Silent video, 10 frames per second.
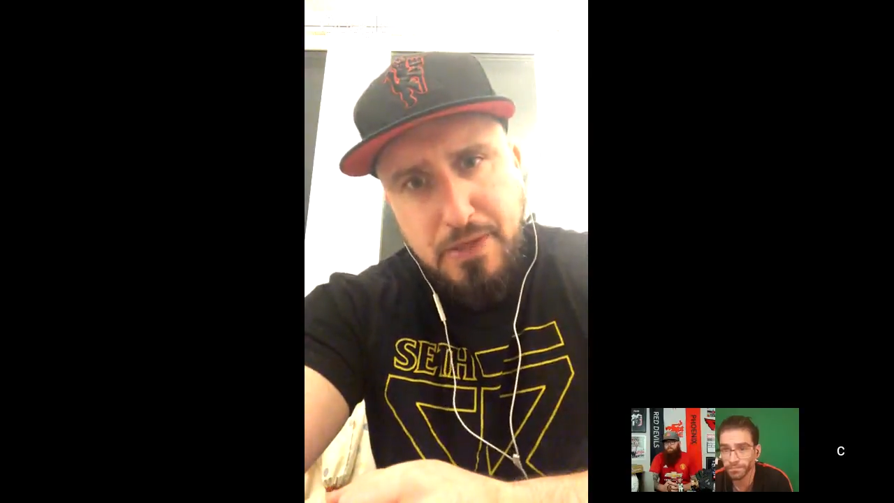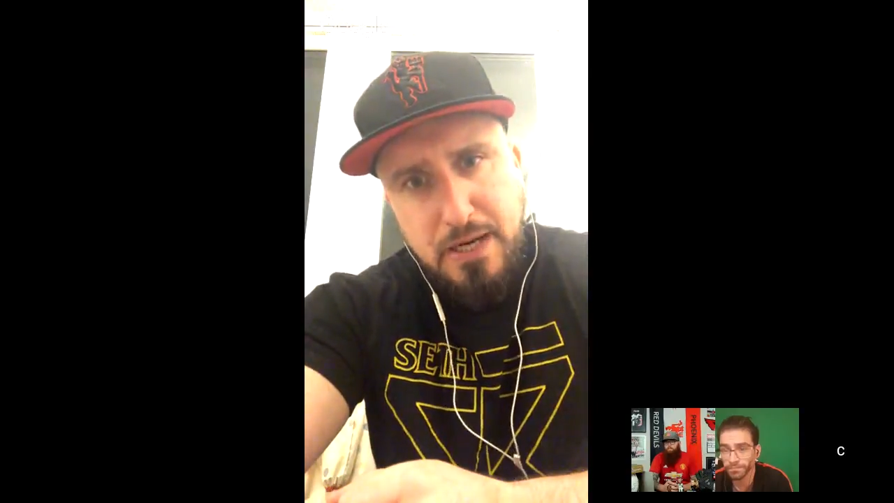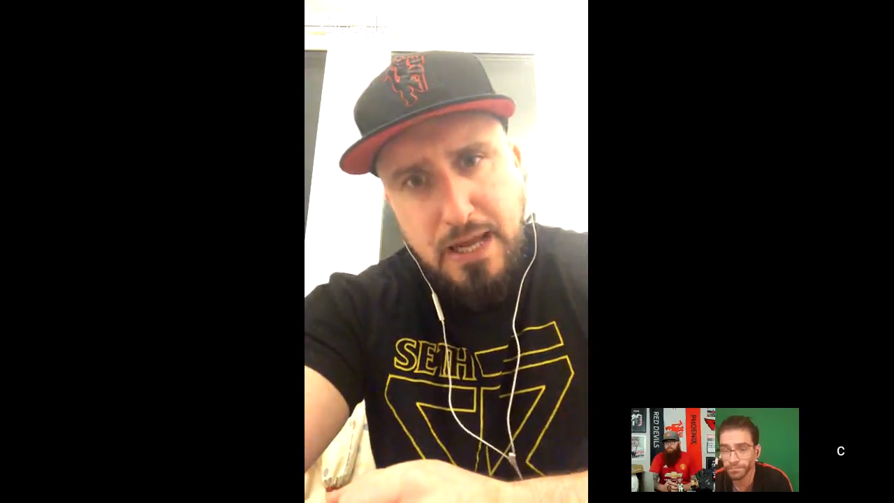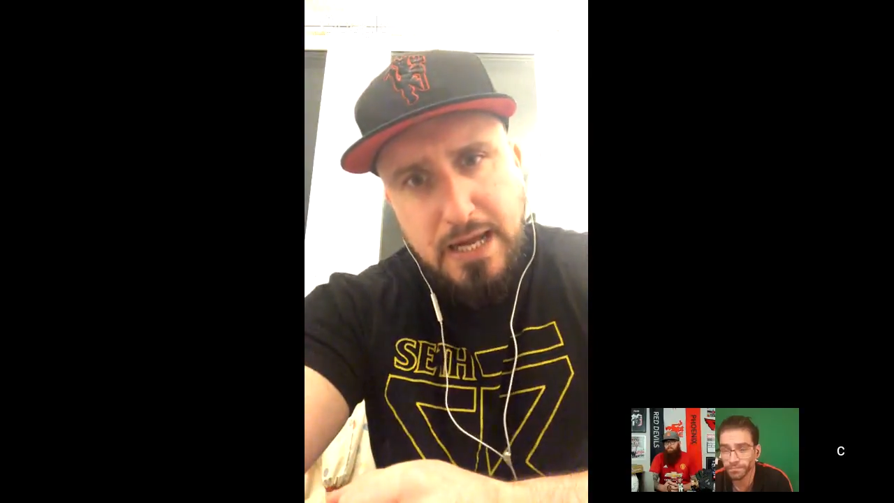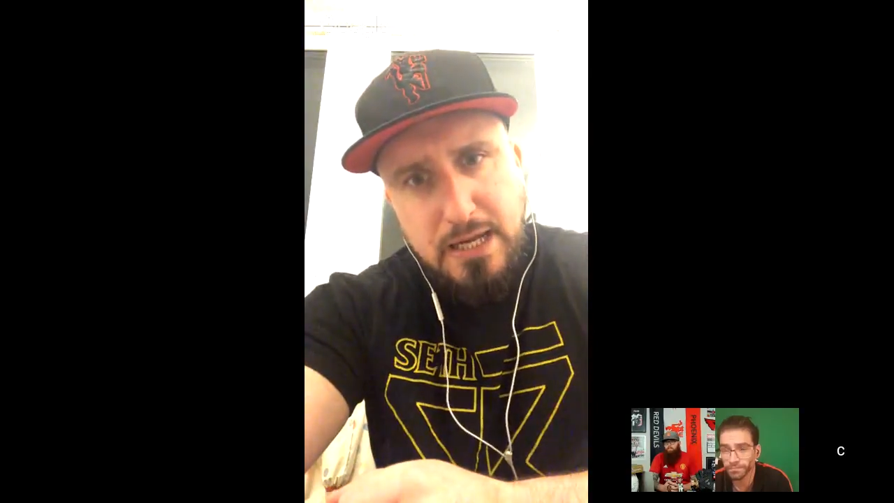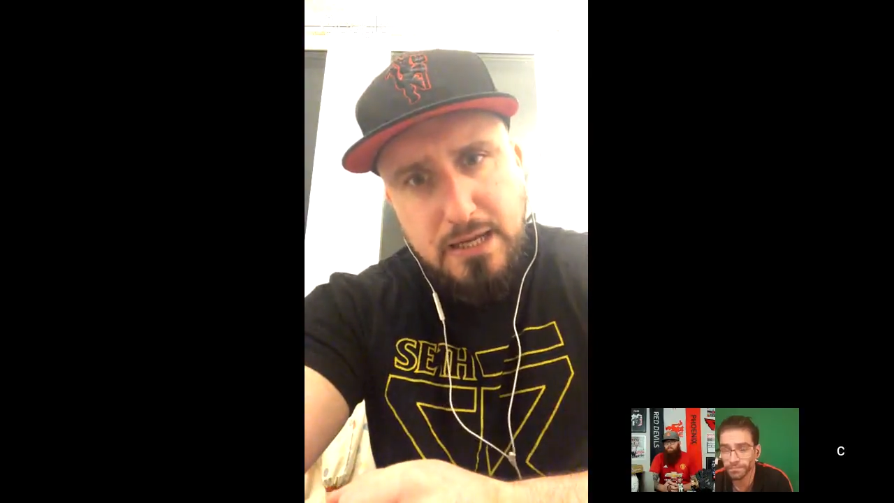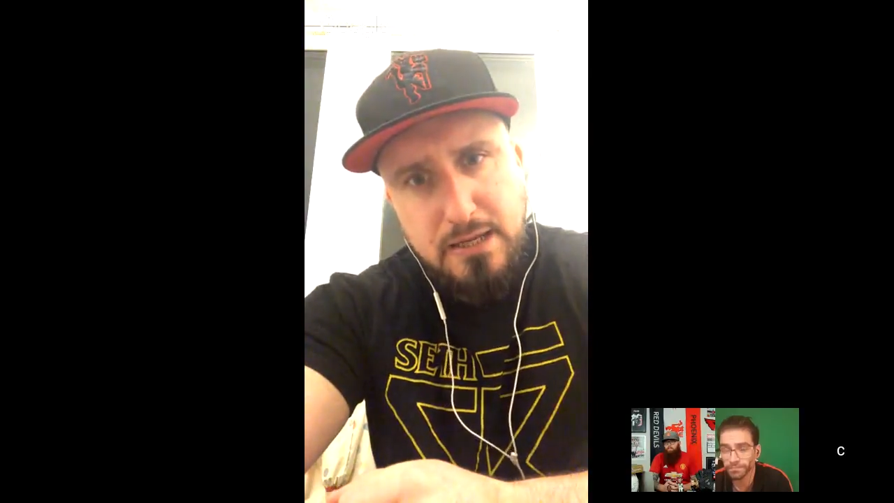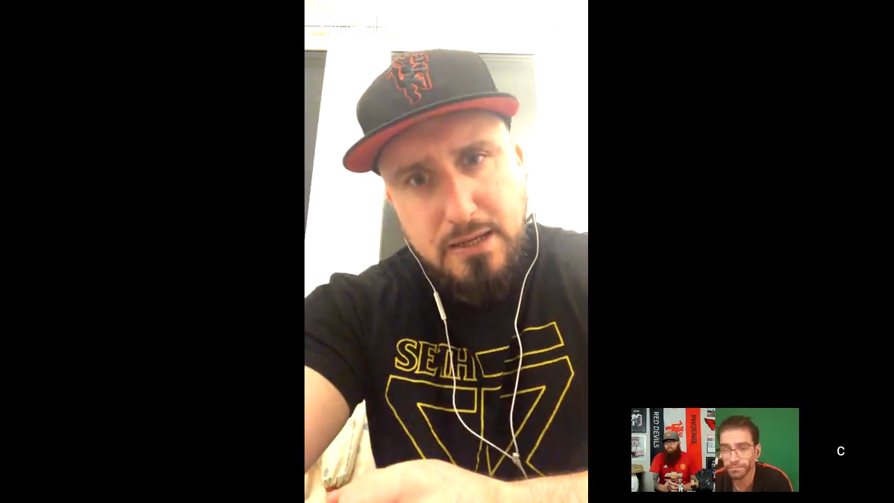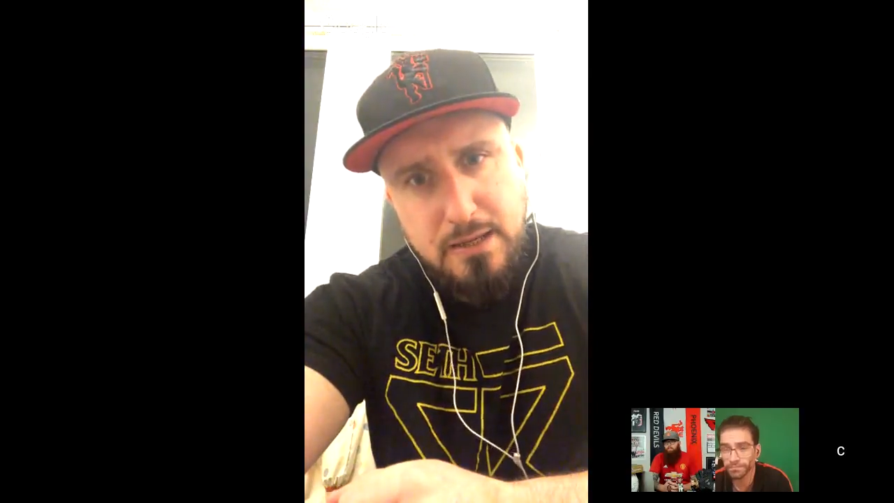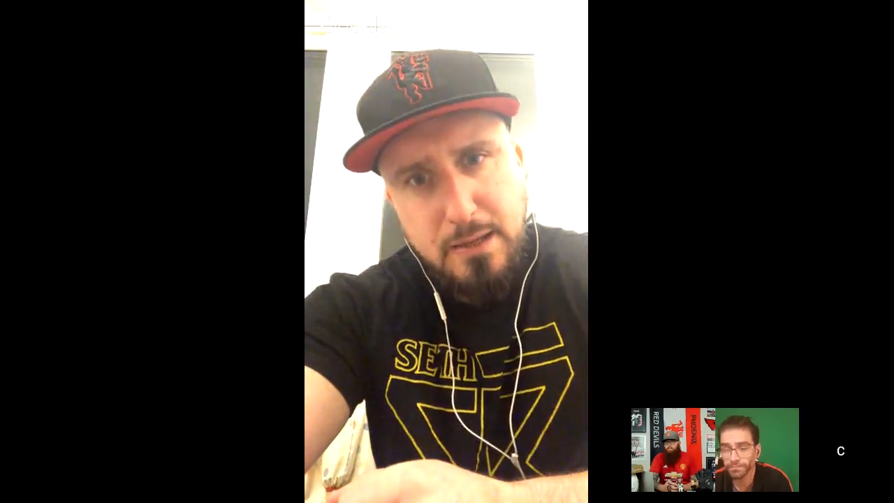Like,
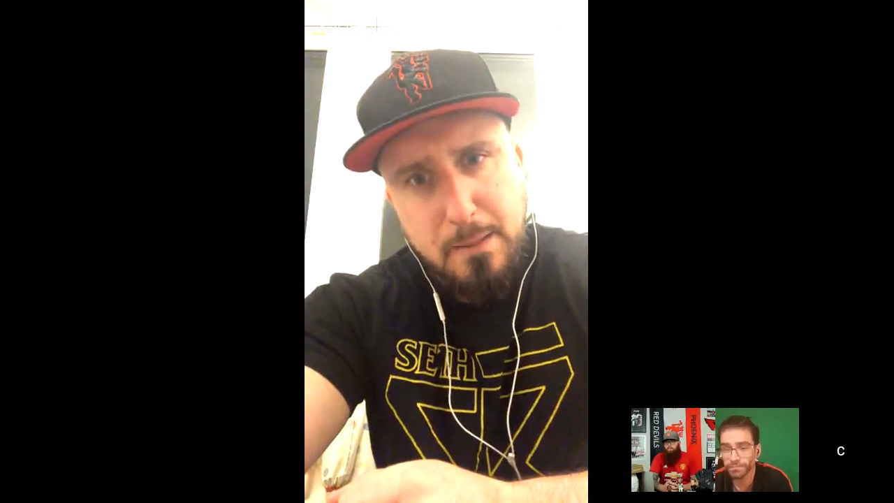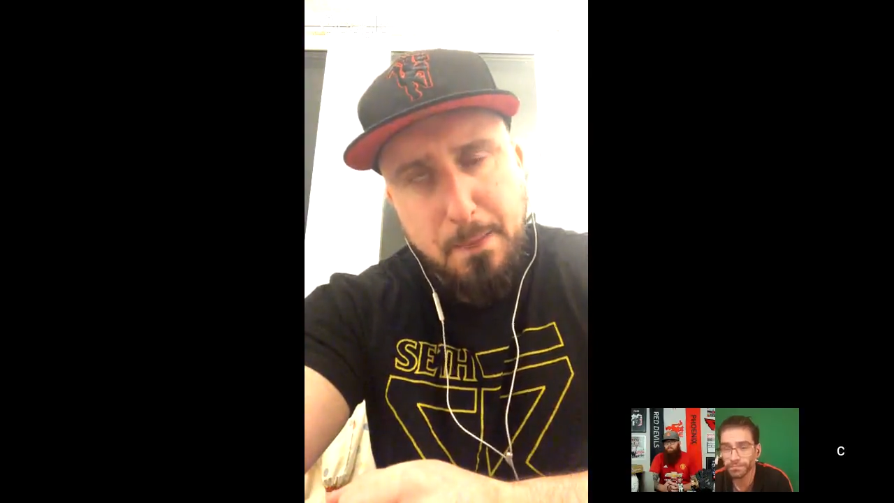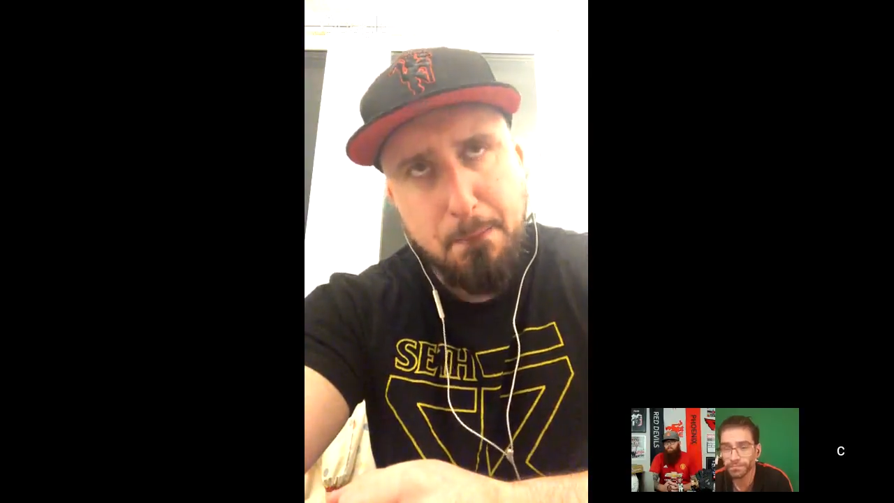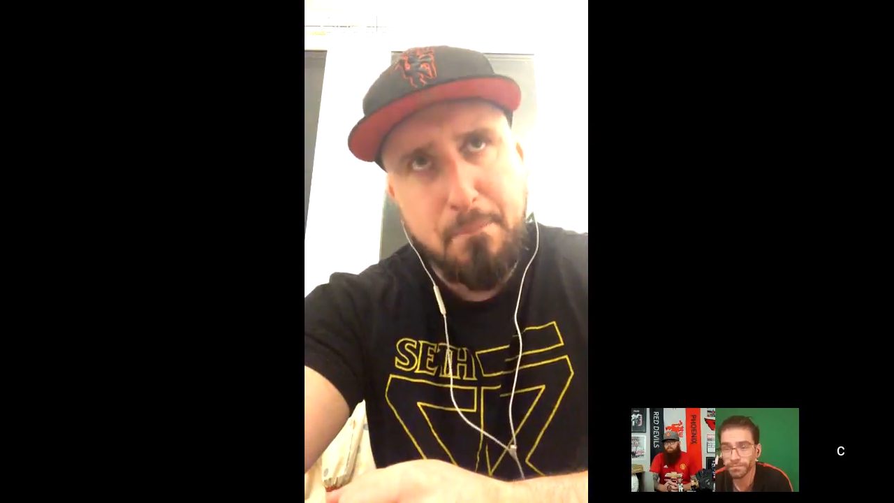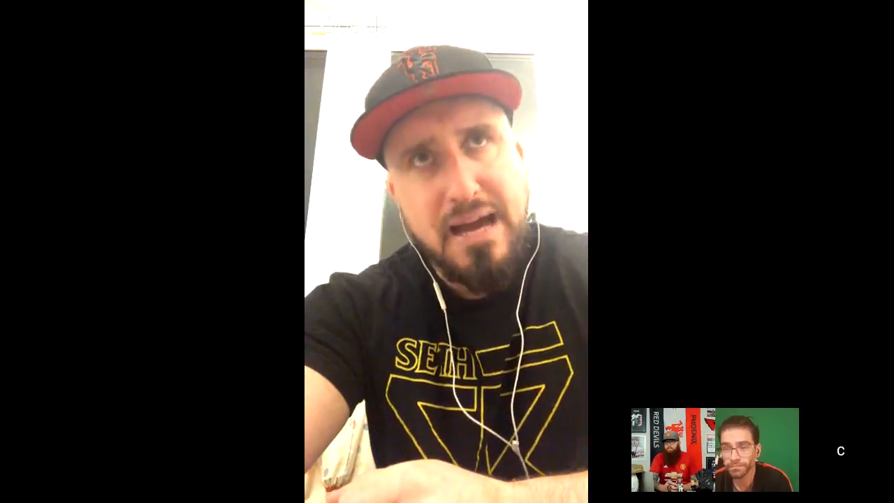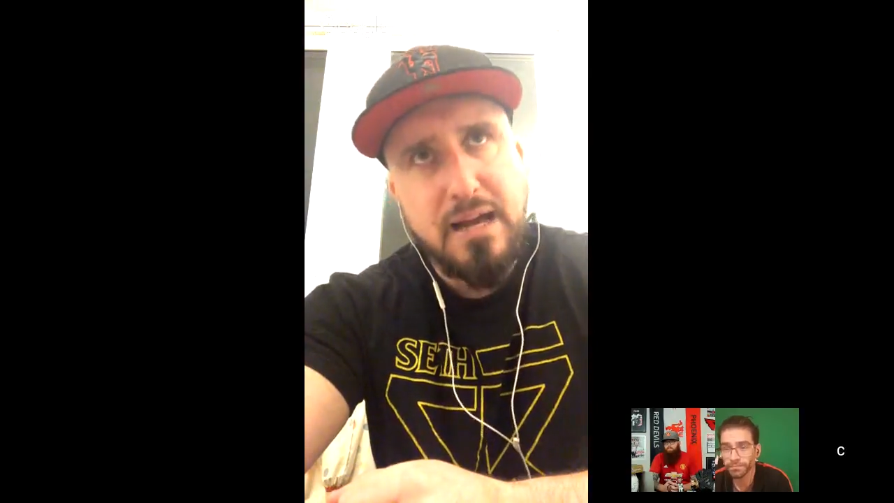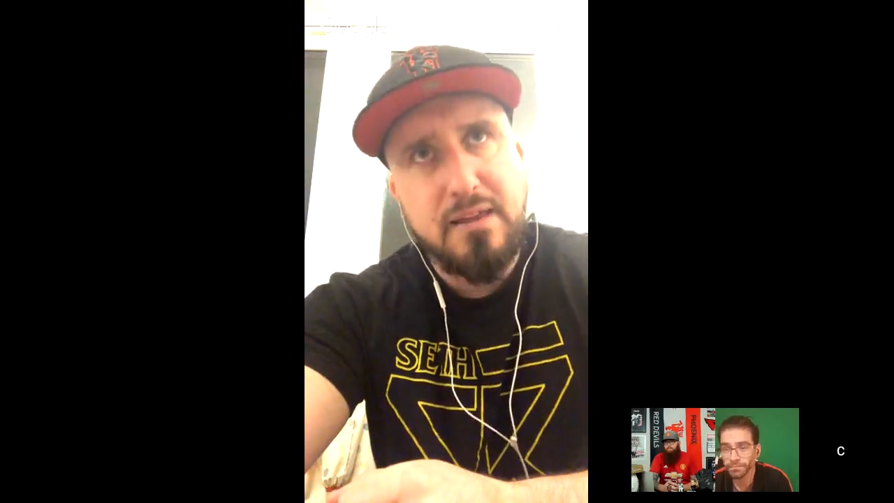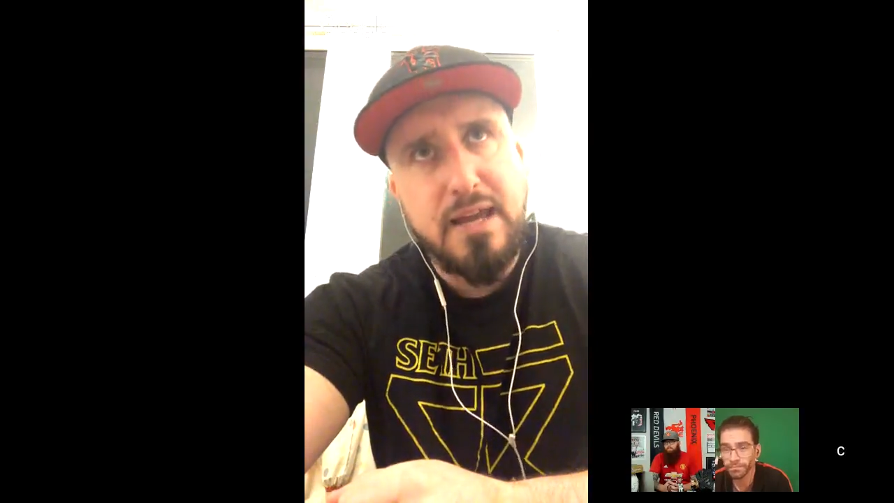back